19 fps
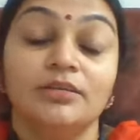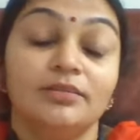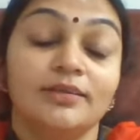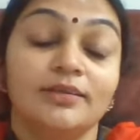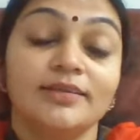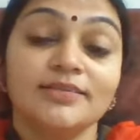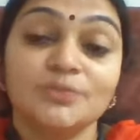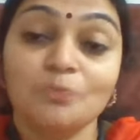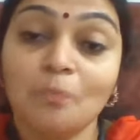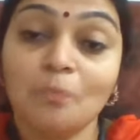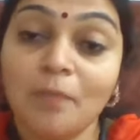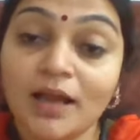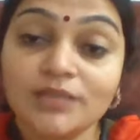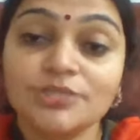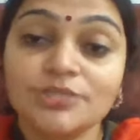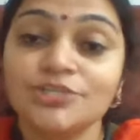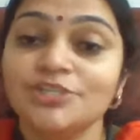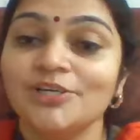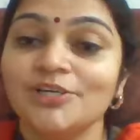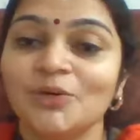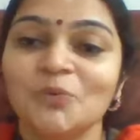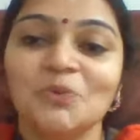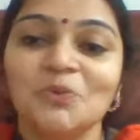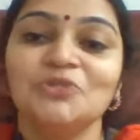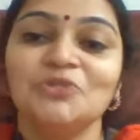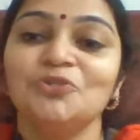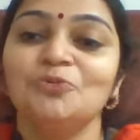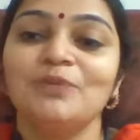there is much
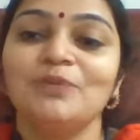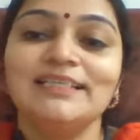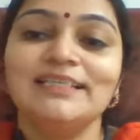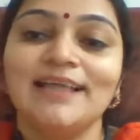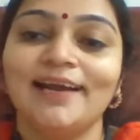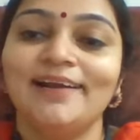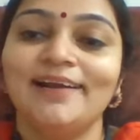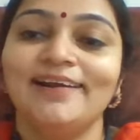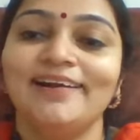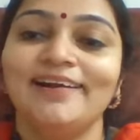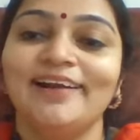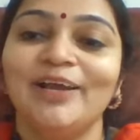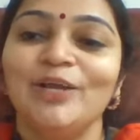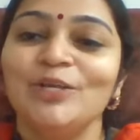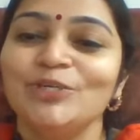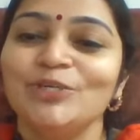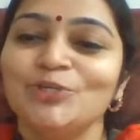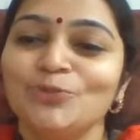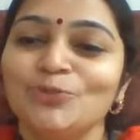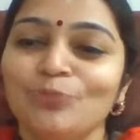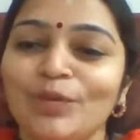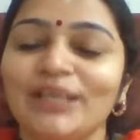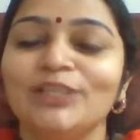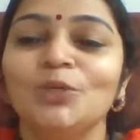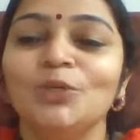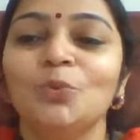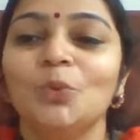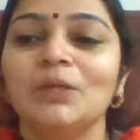work to be done to
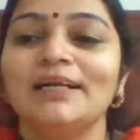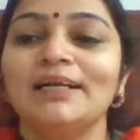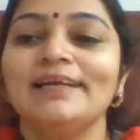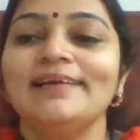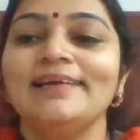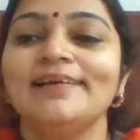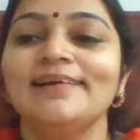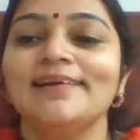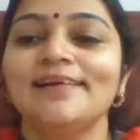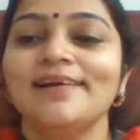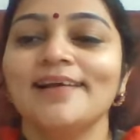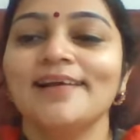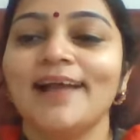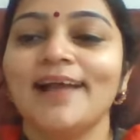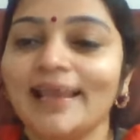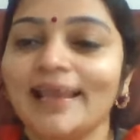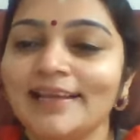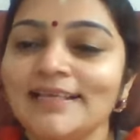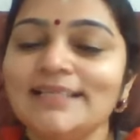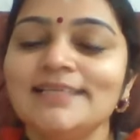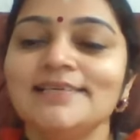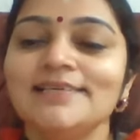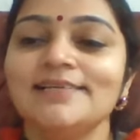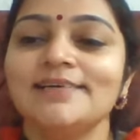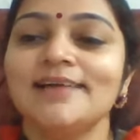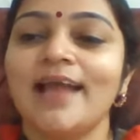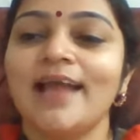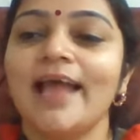make the world
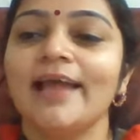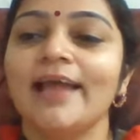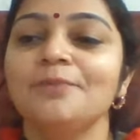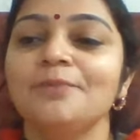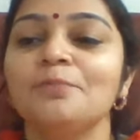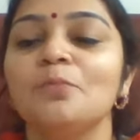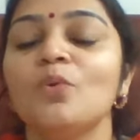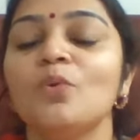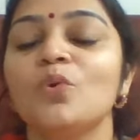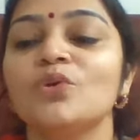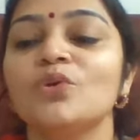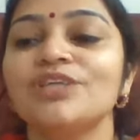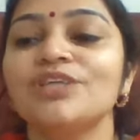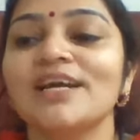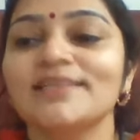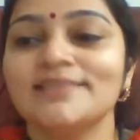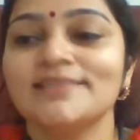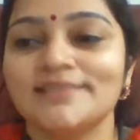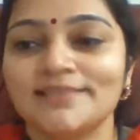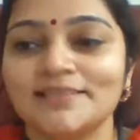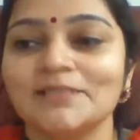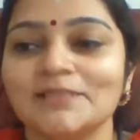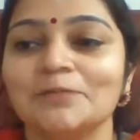kinder and more just.